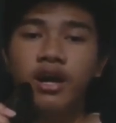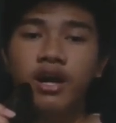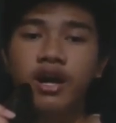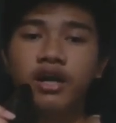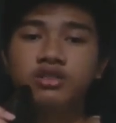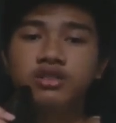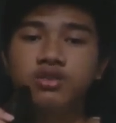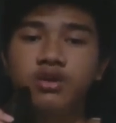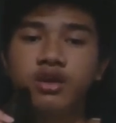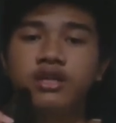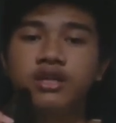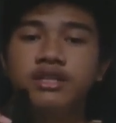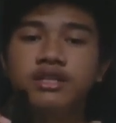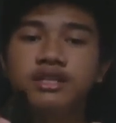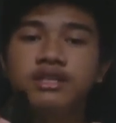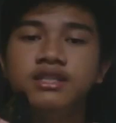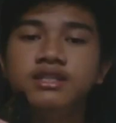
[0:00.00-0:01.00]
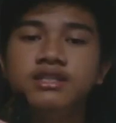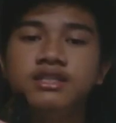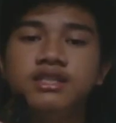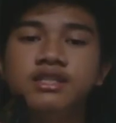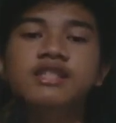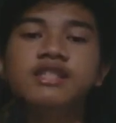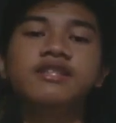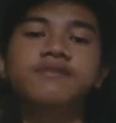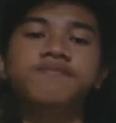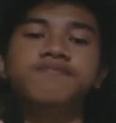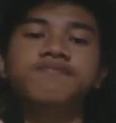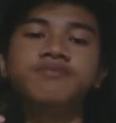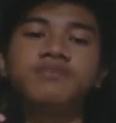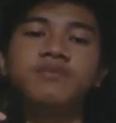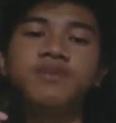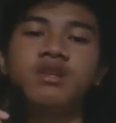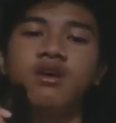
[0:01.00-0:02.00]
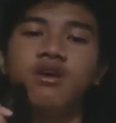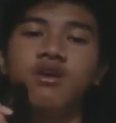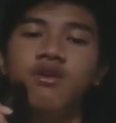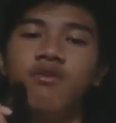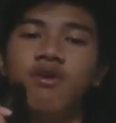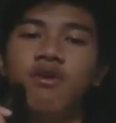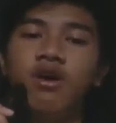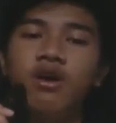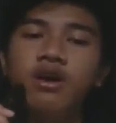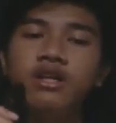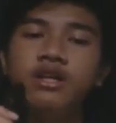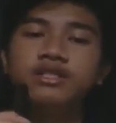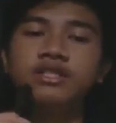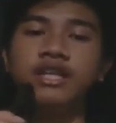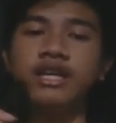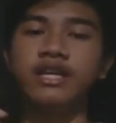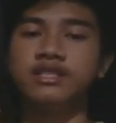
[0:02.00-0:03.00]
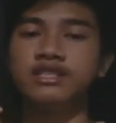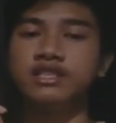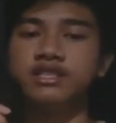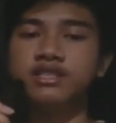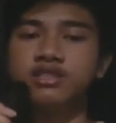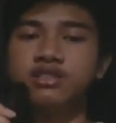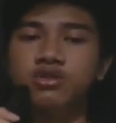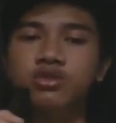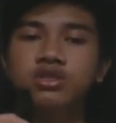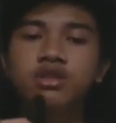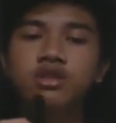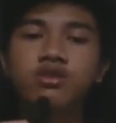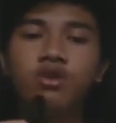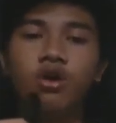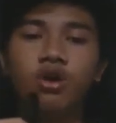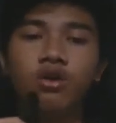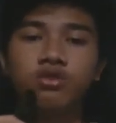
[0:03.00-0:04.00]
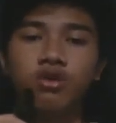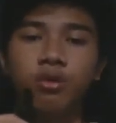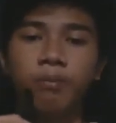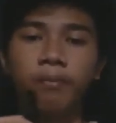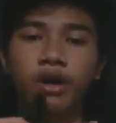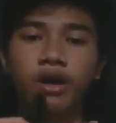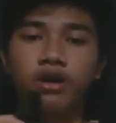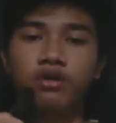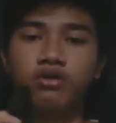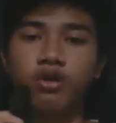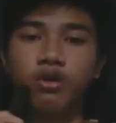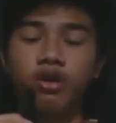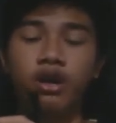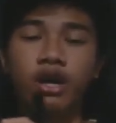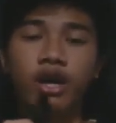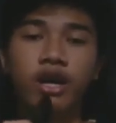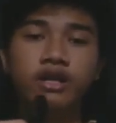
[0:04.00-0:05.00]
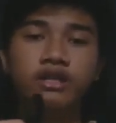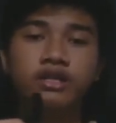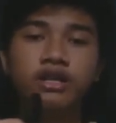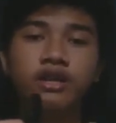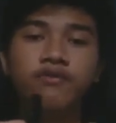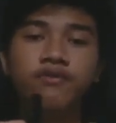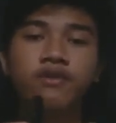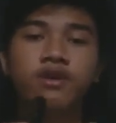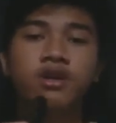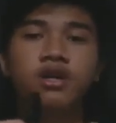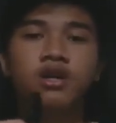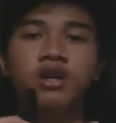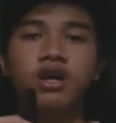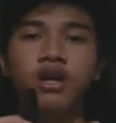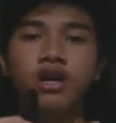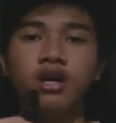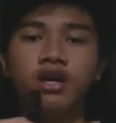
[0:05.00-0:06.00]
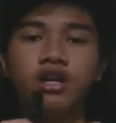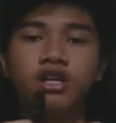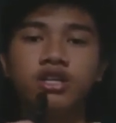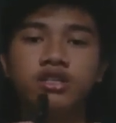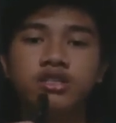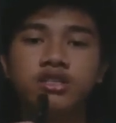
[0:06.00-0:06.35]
actuality. For instance, students could compare the narrative a